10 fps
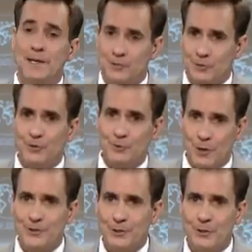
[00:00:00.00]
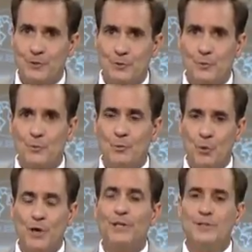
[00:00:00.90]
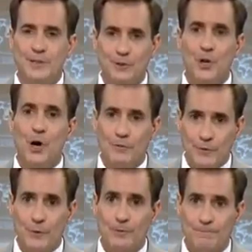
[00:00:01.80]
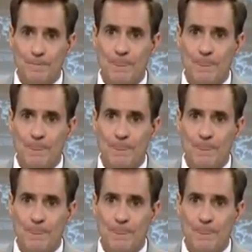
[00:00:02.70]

way I'd answer this question is we're going to take the long view.